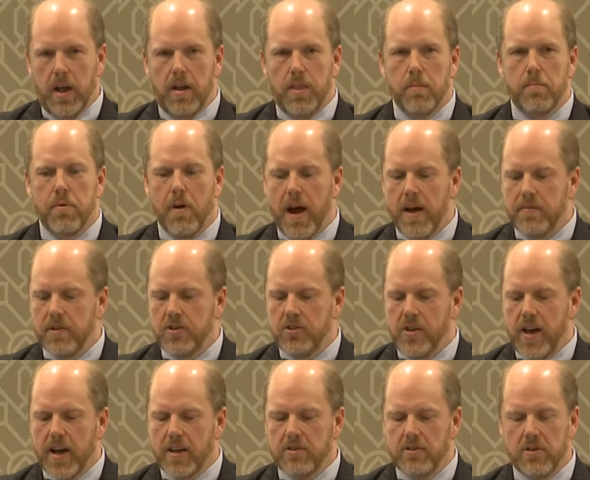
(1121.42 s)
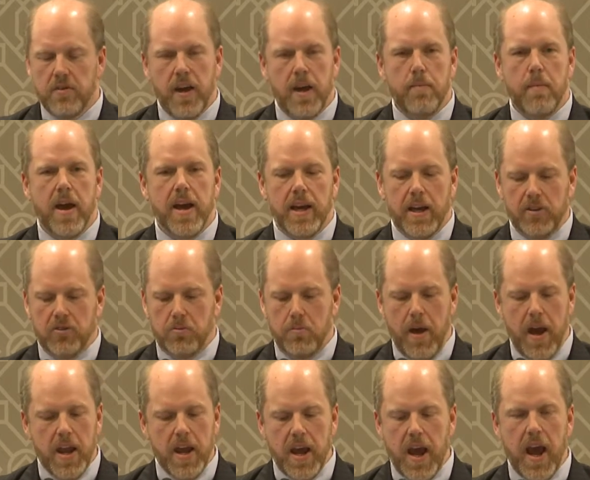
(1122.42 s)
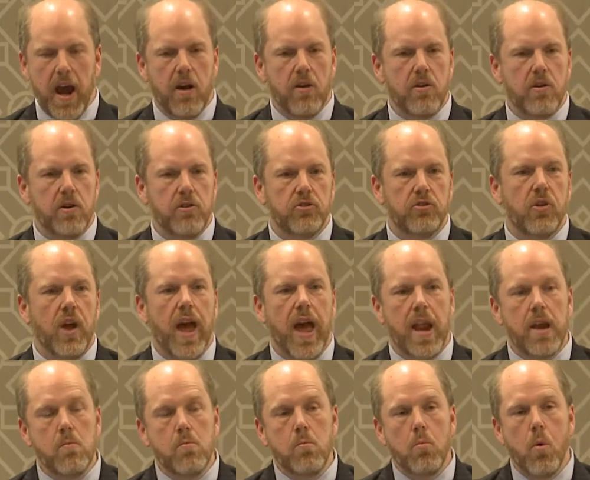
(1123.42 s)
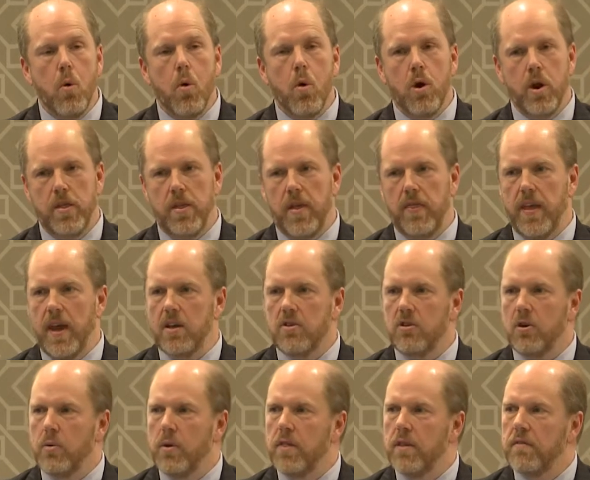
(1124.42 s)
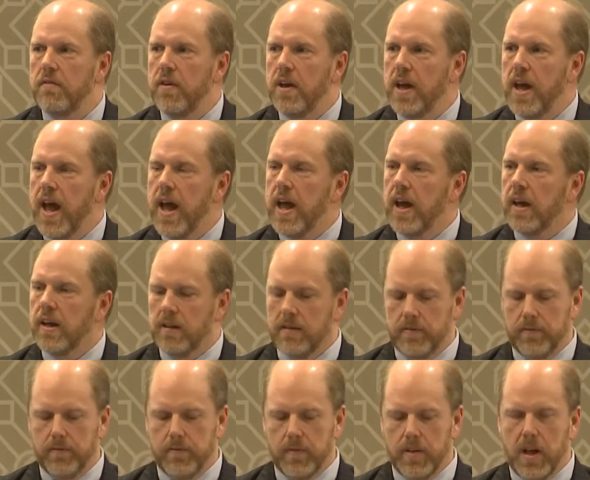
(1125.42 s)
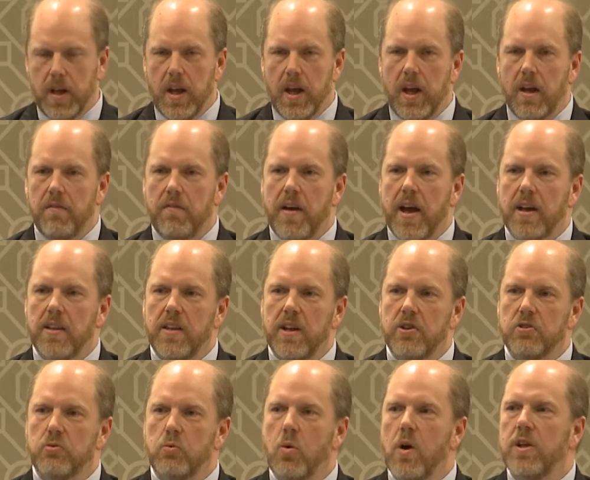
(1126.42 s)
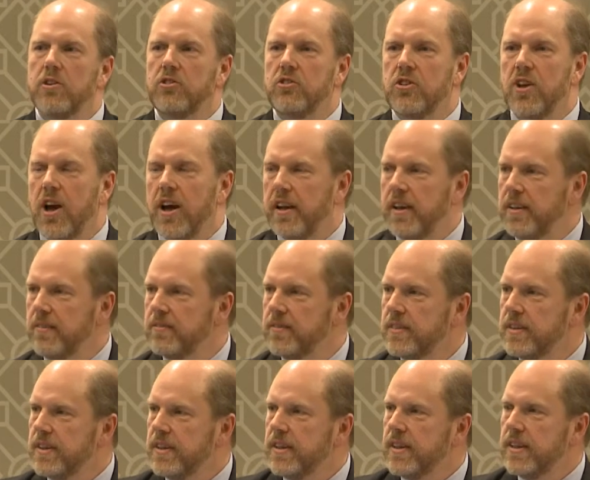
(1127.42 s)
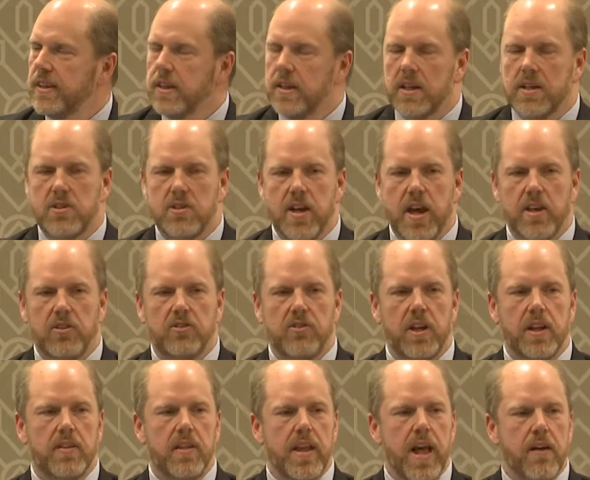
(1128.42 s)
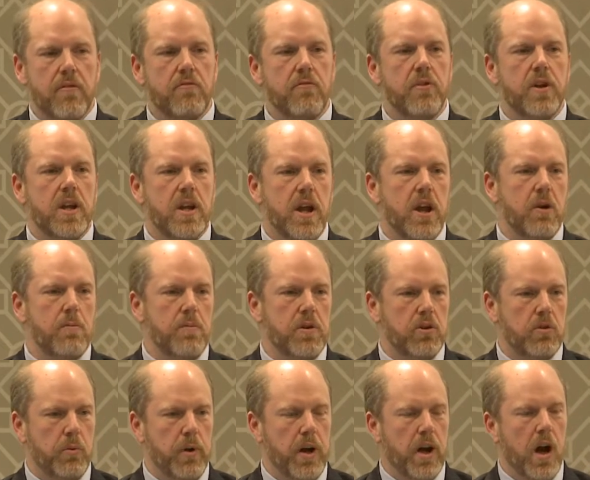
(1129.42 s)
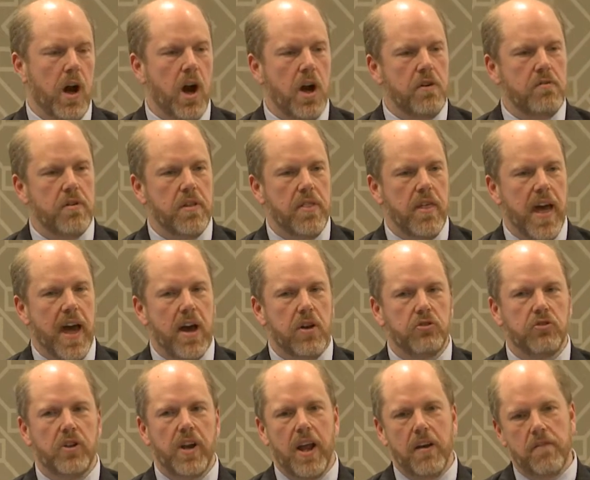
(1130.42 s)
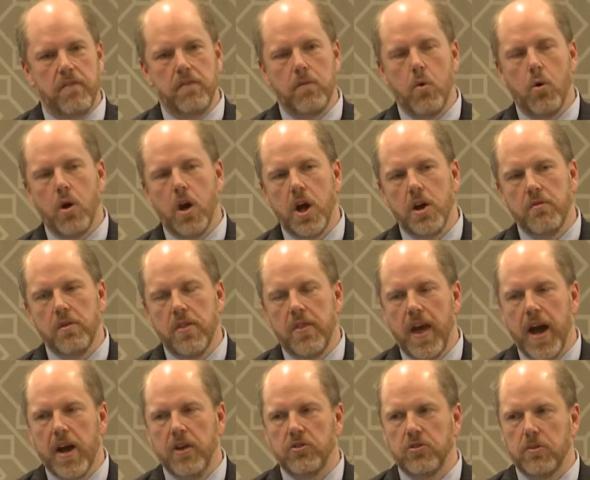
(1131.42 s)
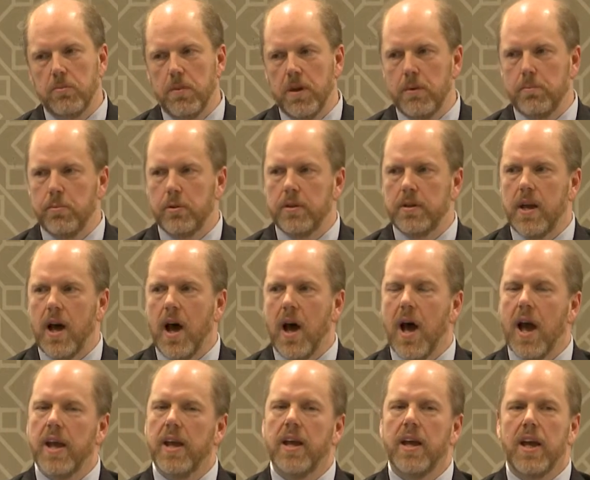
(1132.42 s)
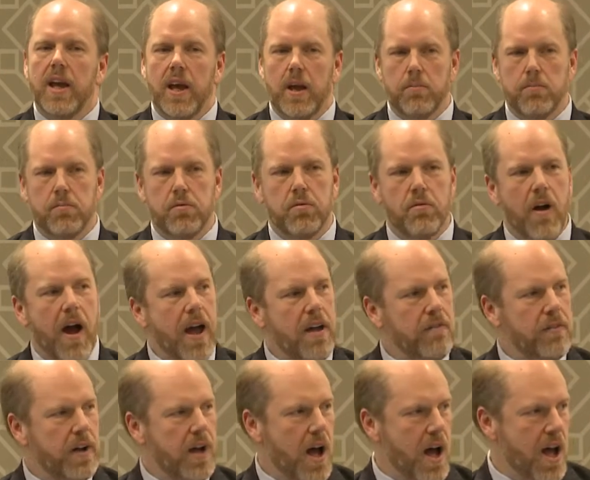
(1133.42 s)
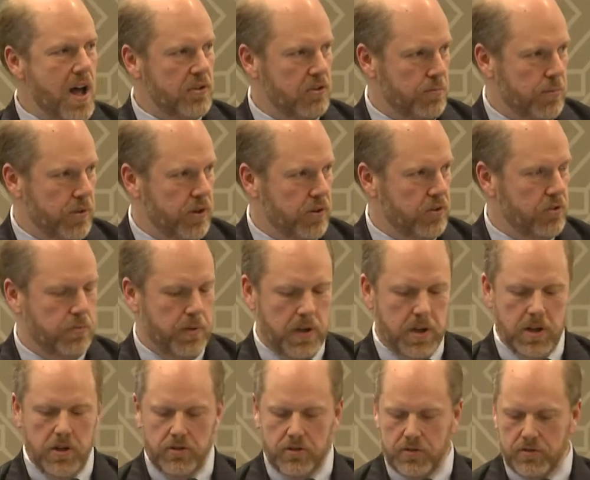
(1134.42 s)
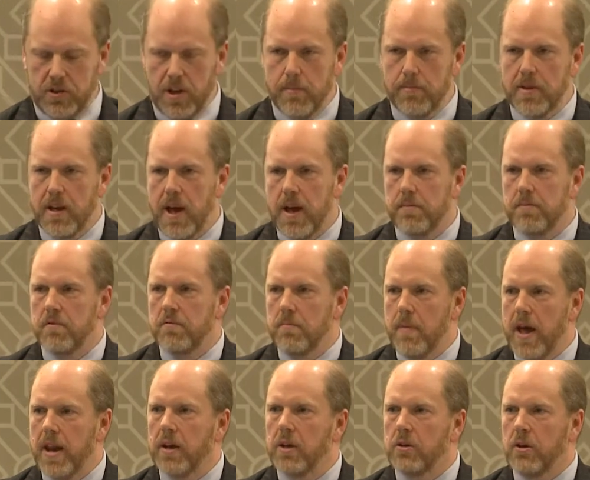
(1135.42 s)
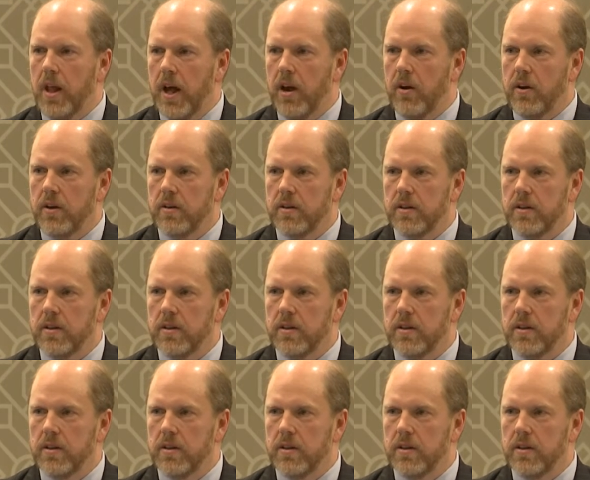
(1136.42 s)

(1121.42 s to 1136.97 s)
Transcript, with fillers: The private sector, they make as many errors and more than they do in the VA. In fact, there's one study that says that every year between 100,000 and 400,000 people die in private hospitals because of some type of medical error.